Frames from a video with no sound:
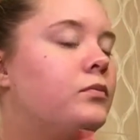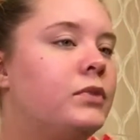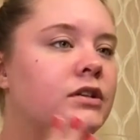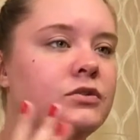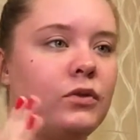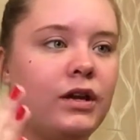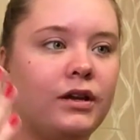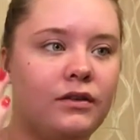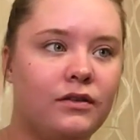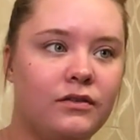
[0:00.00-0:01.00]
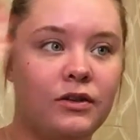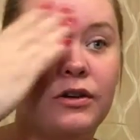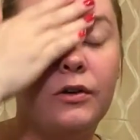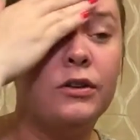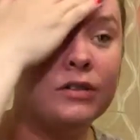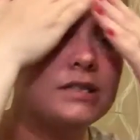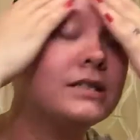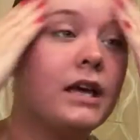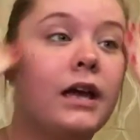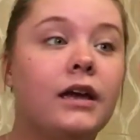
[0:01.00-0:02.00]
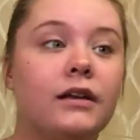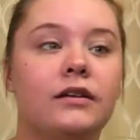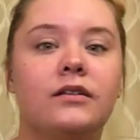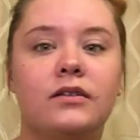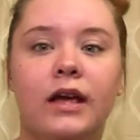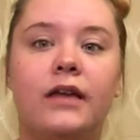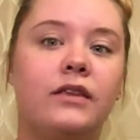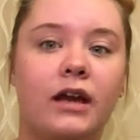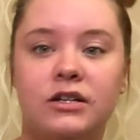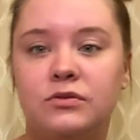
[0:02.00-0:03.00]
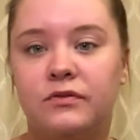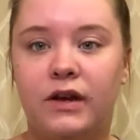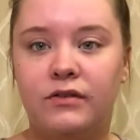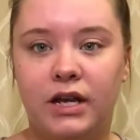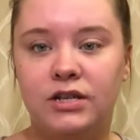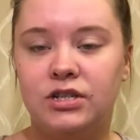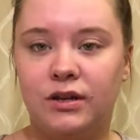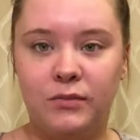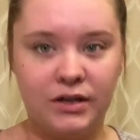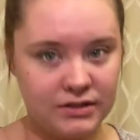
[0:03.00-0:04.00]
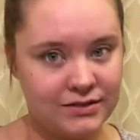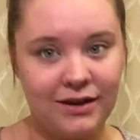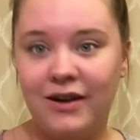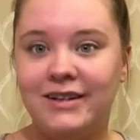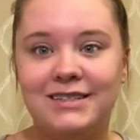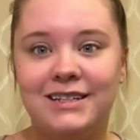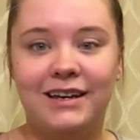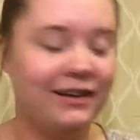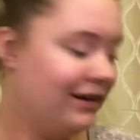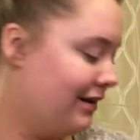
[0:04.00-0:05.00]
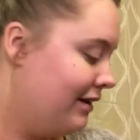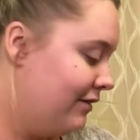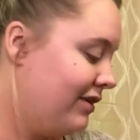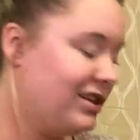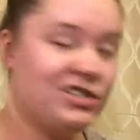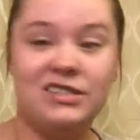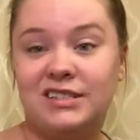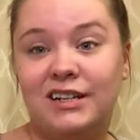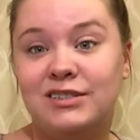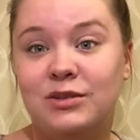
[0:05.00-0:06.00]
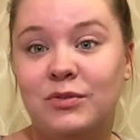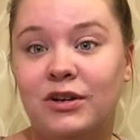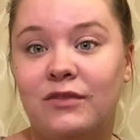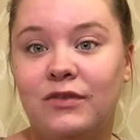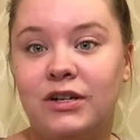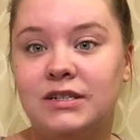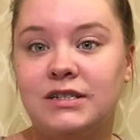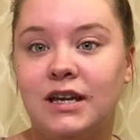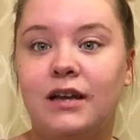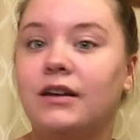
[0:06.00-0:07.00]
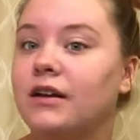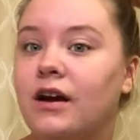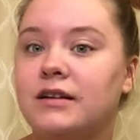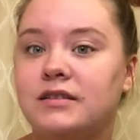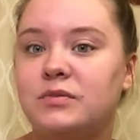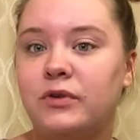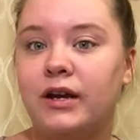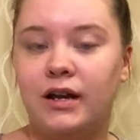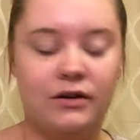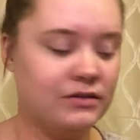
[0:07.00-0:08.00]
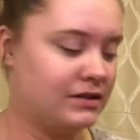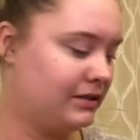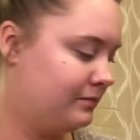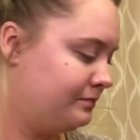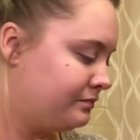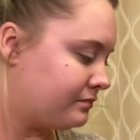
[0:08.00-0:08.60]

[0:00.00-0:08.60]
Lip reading: between your skin and the actual foundation, because honestly foundation's not super good for your skin. It causes breakouts and